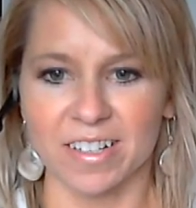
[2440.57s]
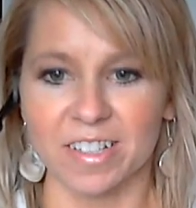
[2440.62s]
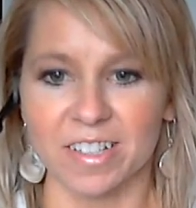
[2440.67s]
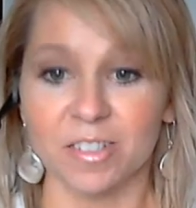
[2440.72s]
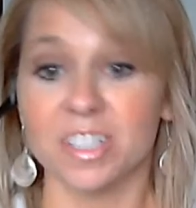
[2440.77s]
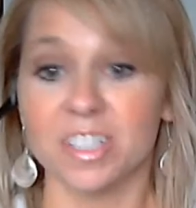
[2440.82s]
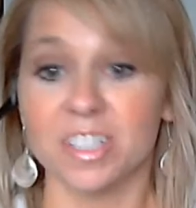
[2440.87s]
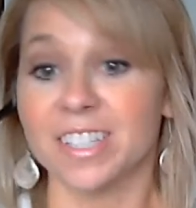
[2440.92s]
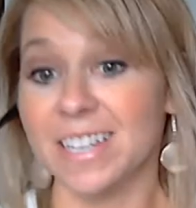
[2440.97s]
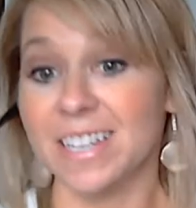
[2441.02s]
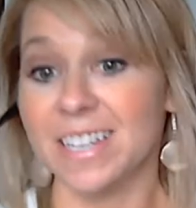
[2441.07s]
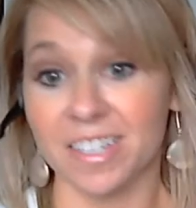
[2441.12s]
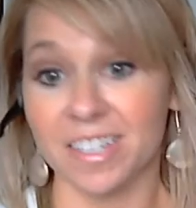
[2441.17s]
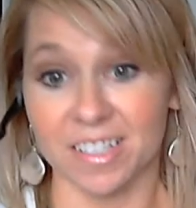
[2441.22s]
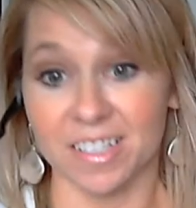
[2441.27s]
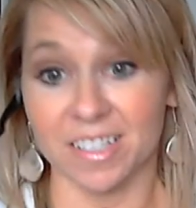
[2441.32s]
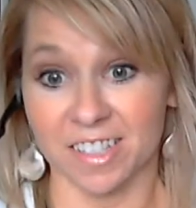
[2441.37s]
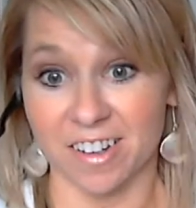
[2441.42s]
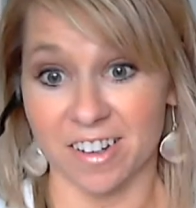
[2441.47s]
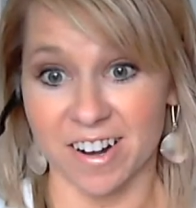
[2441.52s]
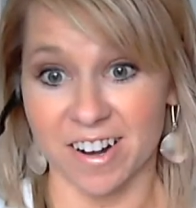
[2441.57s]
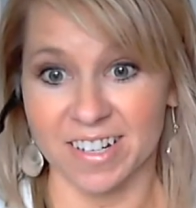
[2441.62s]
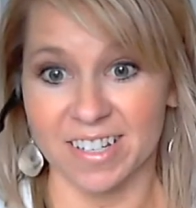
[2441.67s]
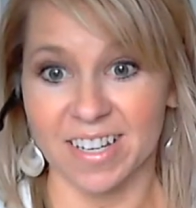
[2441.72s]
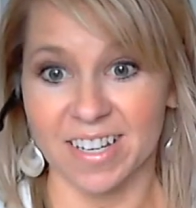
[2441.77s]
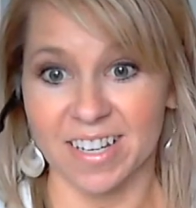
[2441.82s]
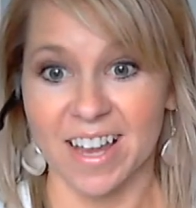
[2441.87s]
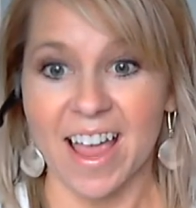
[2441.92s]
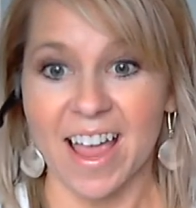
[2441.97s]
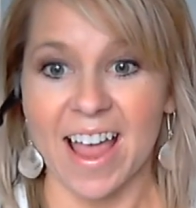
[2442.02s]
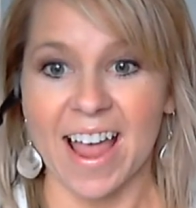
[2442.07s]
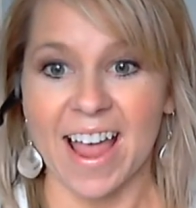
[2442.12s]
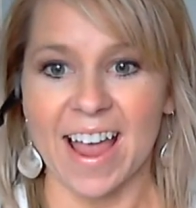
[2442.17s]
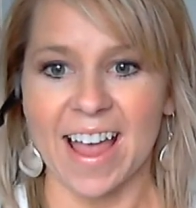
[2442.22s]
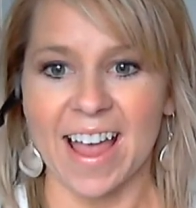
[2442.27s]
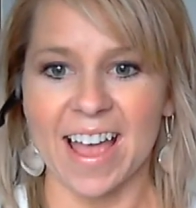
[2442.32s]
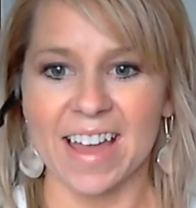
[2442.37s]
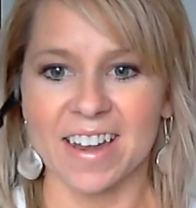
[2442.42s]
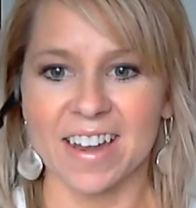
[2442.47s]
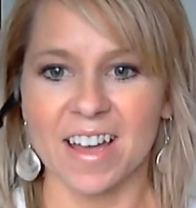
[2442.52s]
You just need to start,
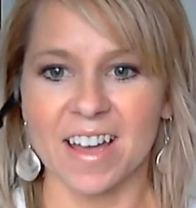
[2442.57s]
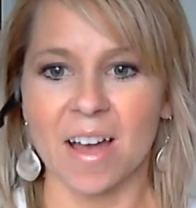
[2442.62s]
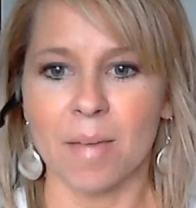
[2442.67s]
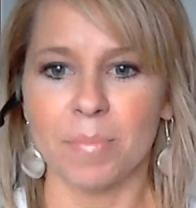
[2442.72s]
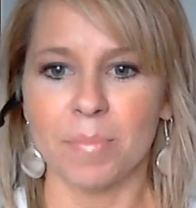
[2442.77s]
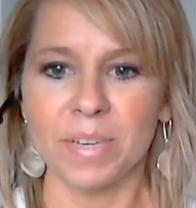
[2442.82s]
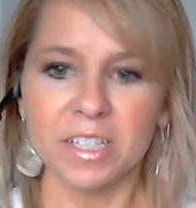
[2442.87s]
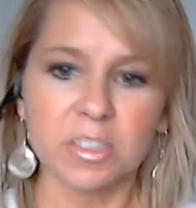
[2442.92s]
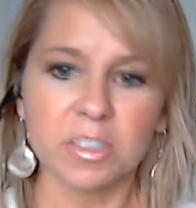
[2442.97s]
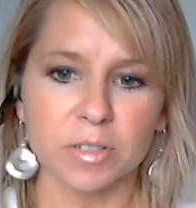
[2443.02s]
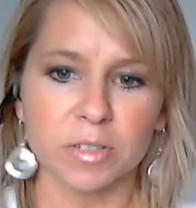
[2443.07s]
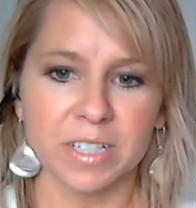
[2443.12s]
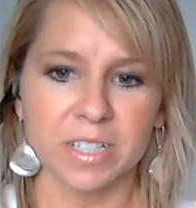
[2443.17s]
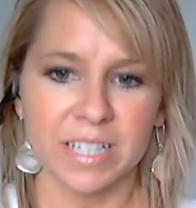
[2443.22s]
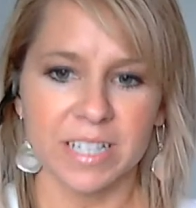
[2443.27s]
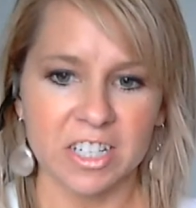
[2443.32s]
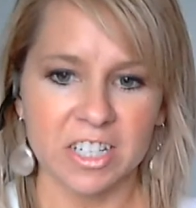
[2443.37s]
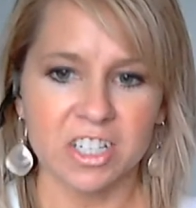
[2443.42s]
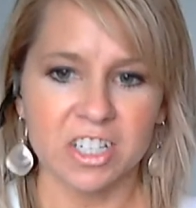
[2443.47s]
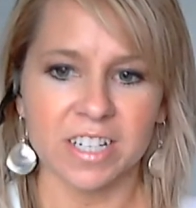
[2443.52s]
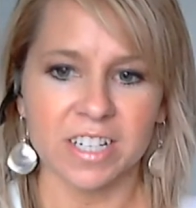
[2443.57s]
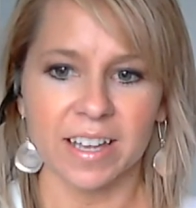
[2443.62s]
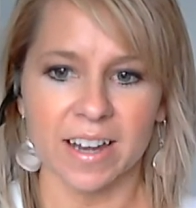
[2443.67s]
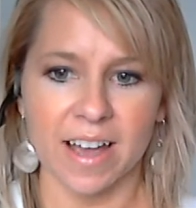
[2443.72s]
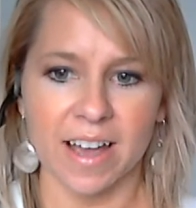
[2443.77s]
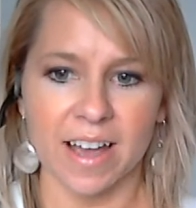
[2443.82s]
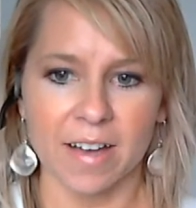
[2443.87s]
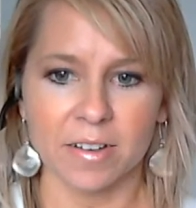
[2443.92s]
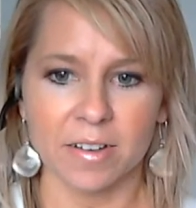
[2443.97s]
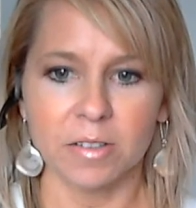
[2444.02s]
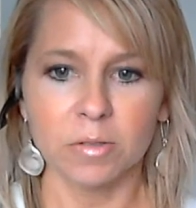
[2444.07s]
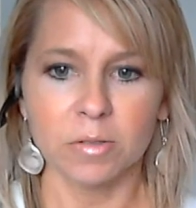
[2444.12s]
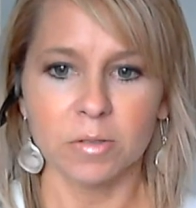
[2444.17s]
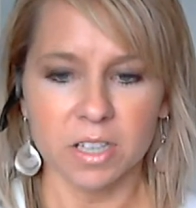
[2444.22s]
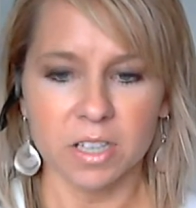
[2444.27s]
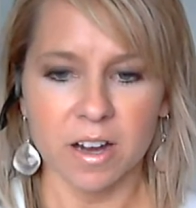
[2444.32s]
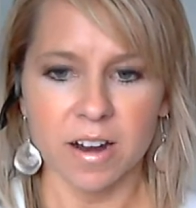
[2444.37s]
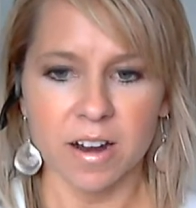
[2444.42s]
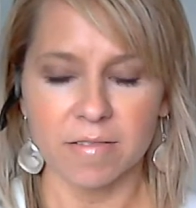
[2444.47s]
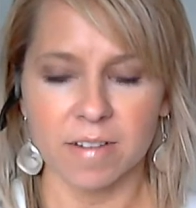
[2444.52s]
and be strategic in how you
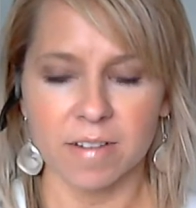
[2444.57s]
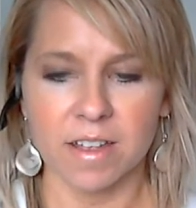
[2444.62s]
start,